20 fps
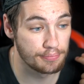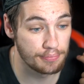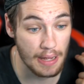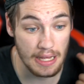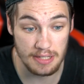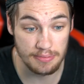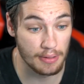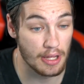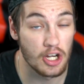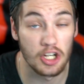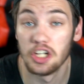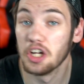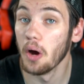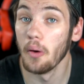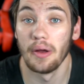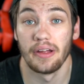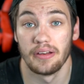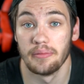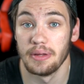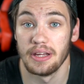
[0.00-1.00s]
Best player
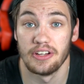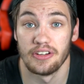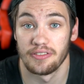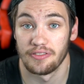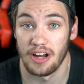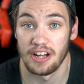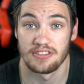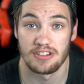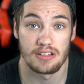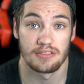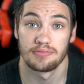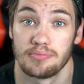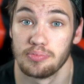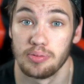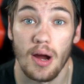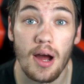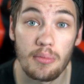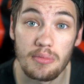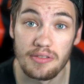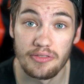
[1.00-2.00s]
going to be in your franchise,
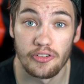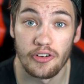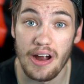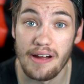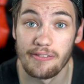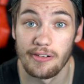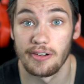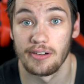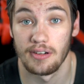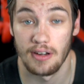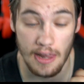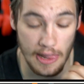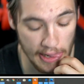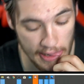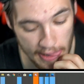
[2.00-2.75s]
probably forever.